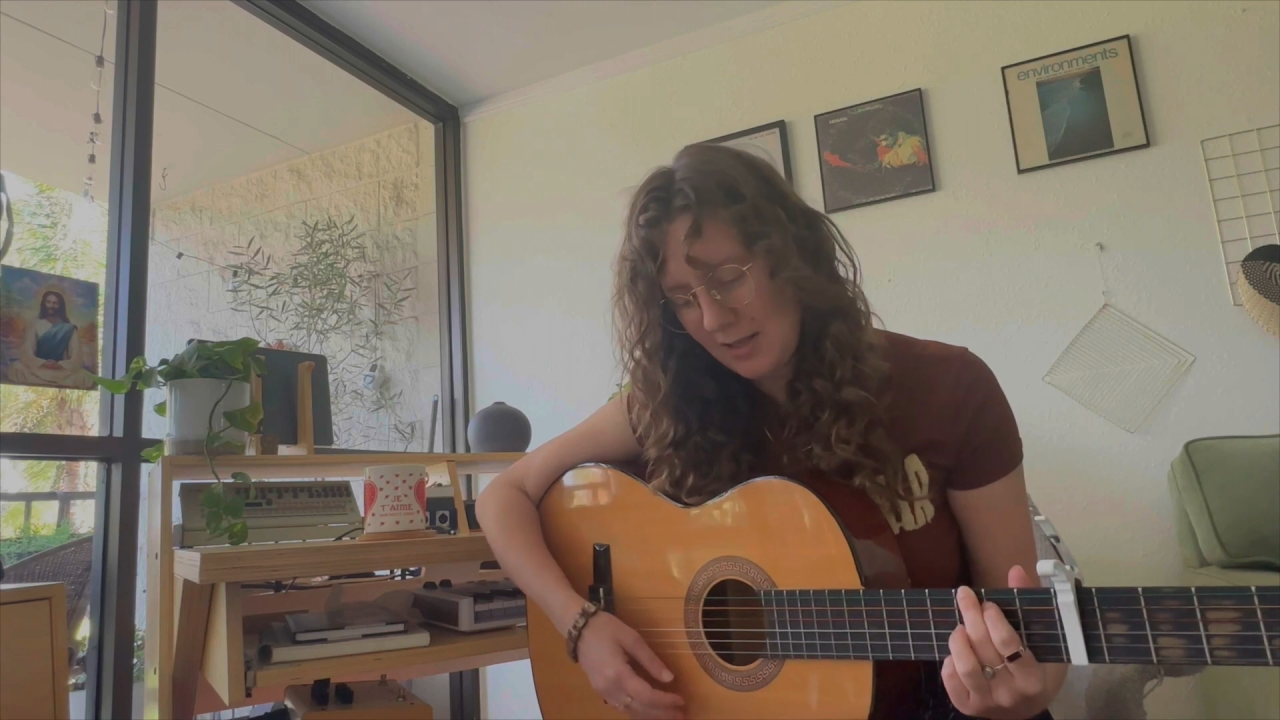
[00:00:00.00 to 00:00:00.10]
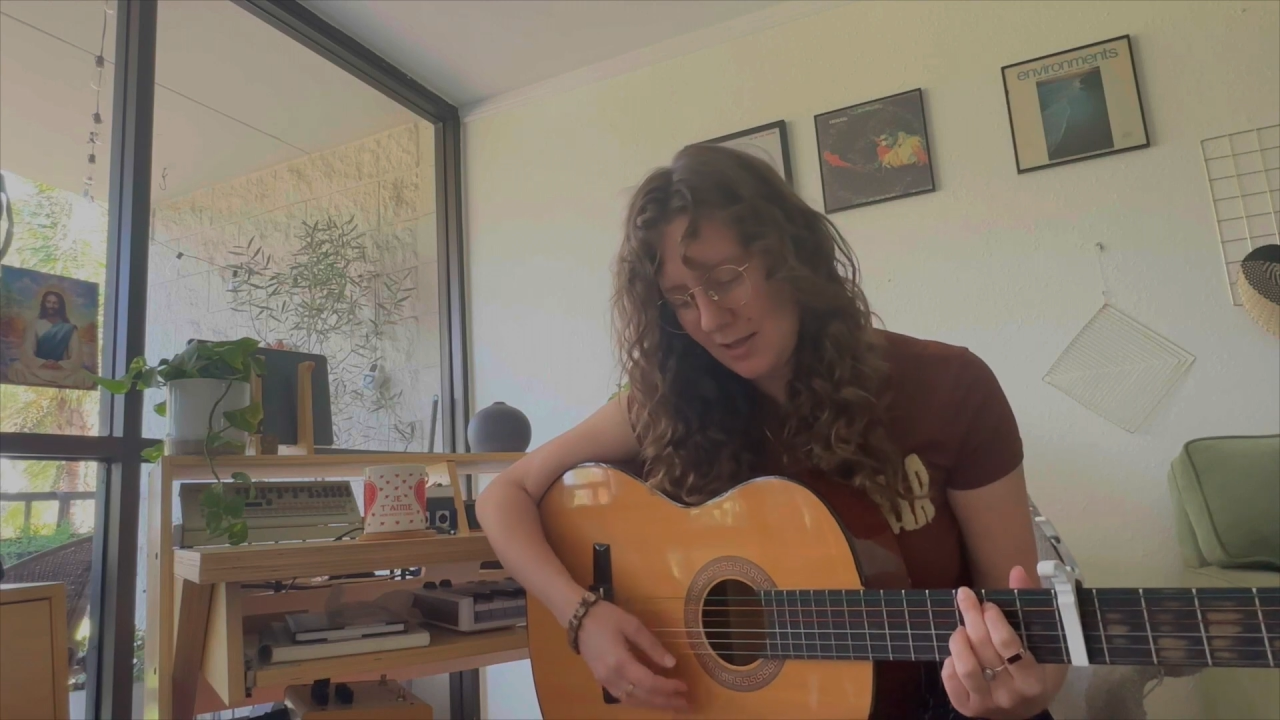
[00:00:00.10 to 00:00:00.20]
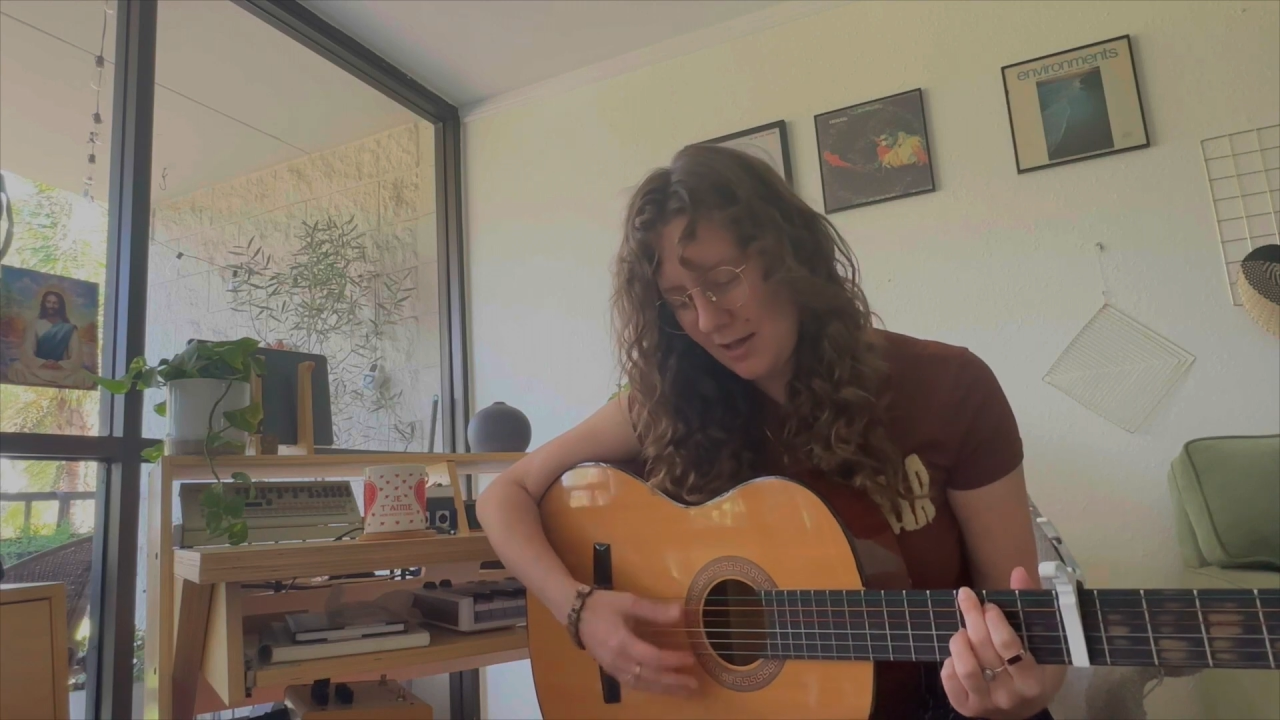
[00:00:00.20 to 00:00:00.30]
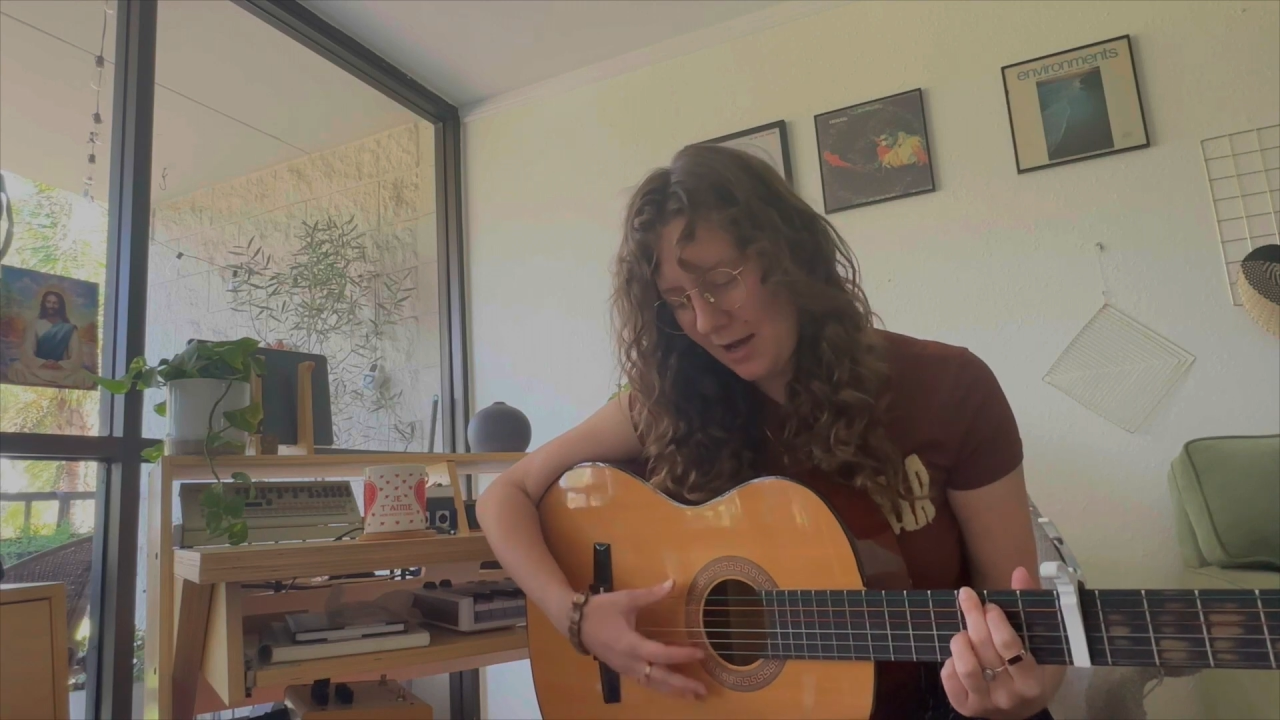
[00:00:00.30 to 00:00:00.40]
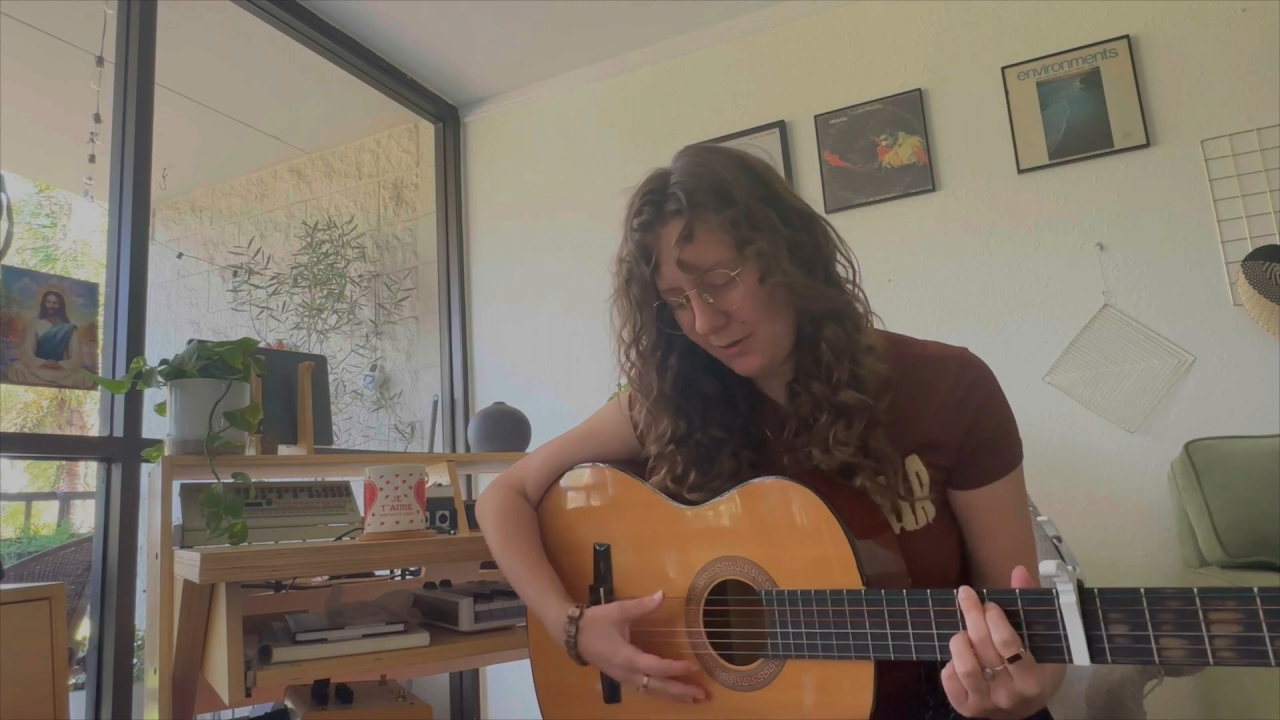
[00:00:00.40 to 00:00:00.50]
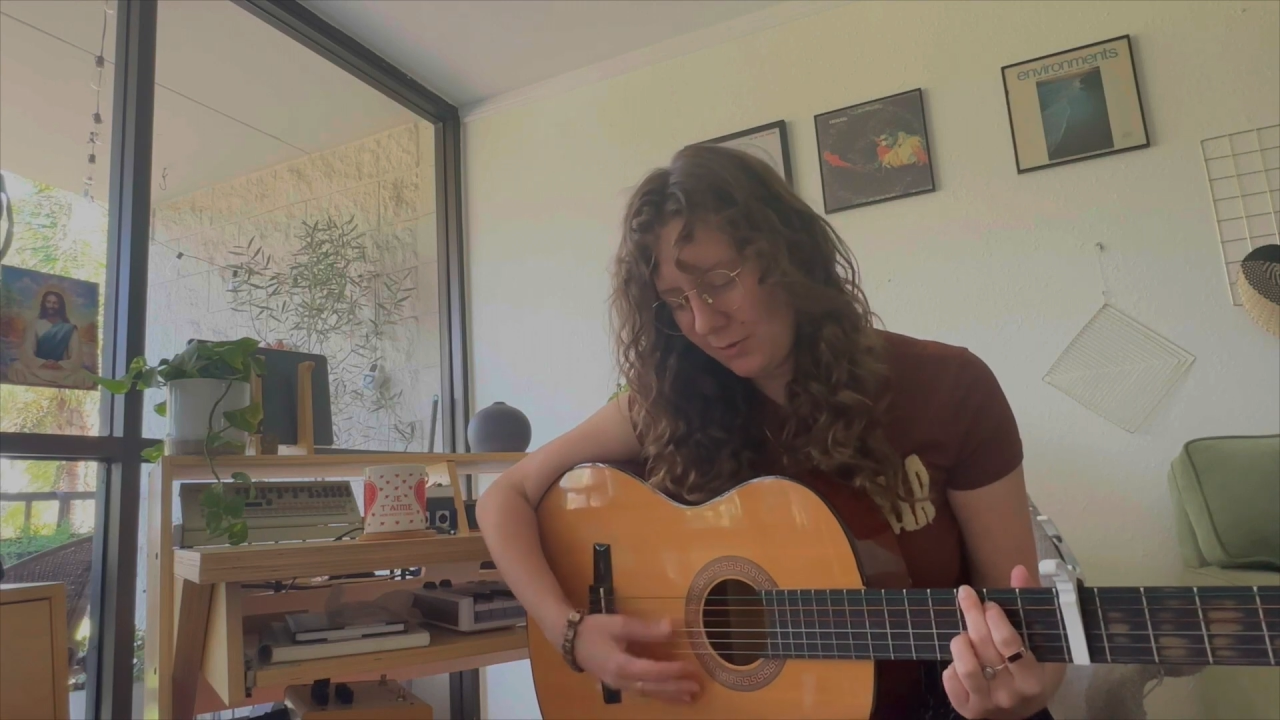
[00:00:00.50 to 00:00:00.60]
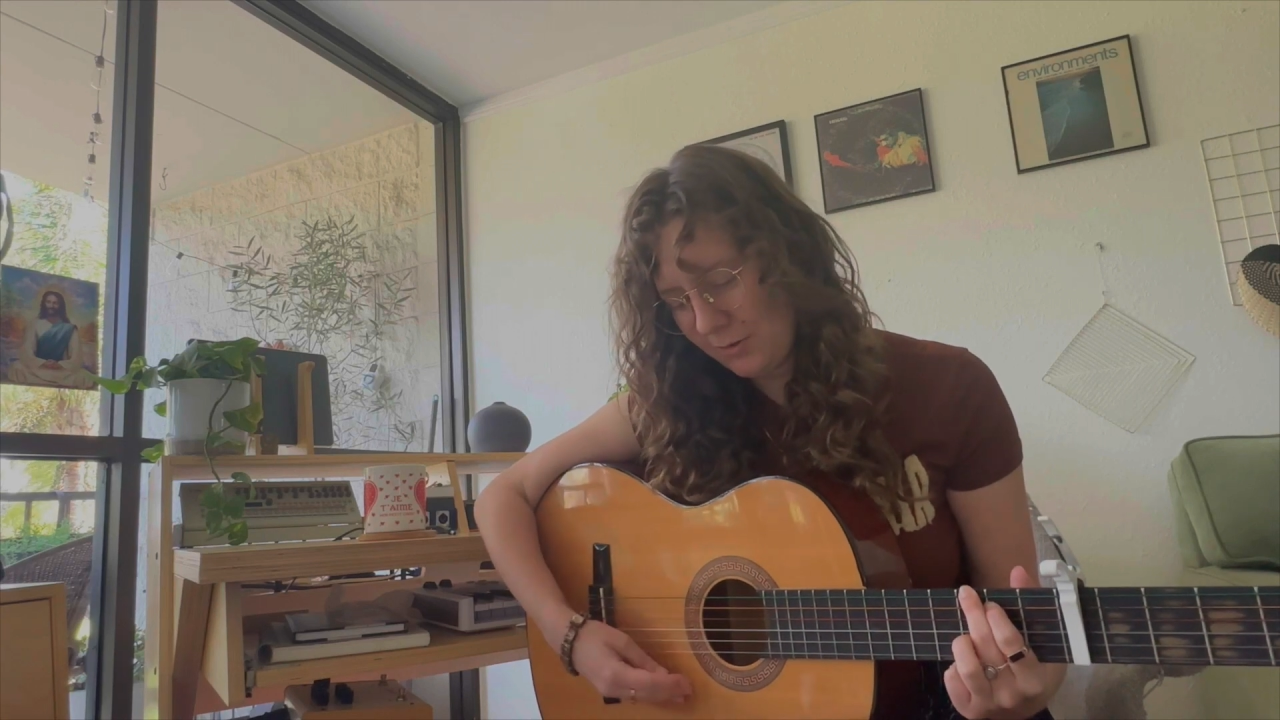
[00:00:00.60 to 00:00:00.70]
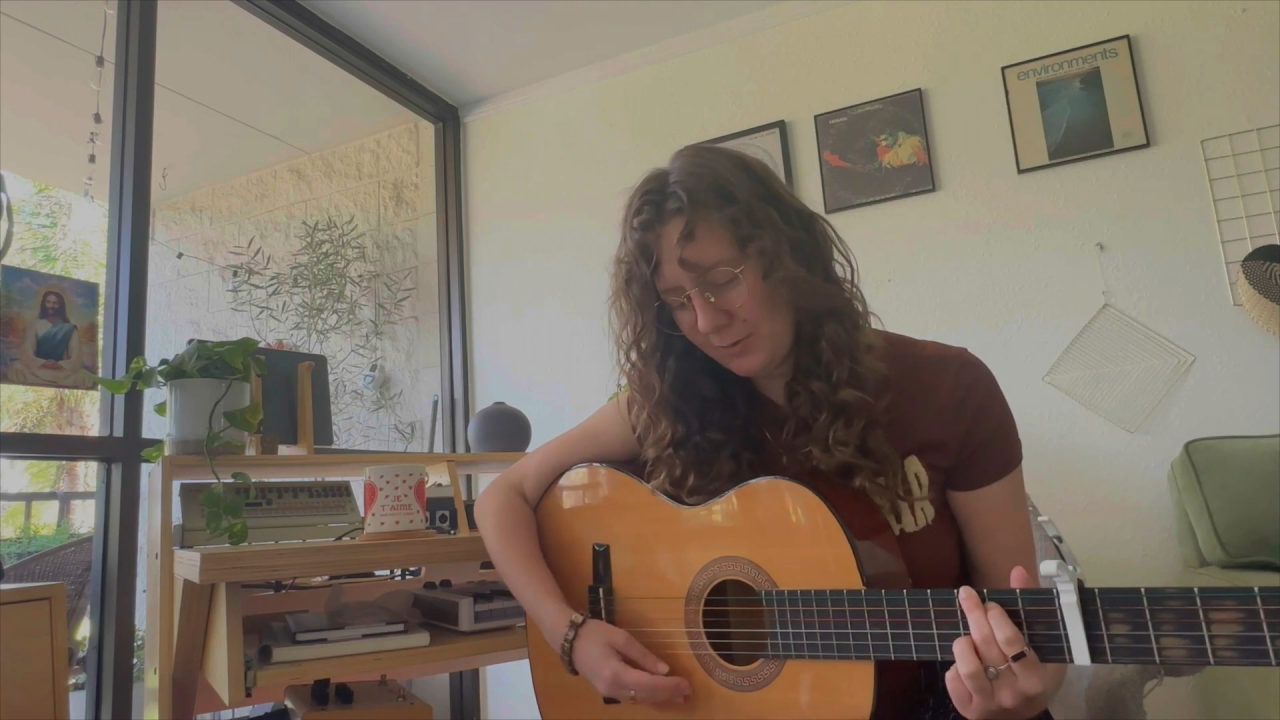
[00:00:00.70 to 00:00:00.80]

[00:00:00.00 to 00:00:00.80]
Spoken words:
that chord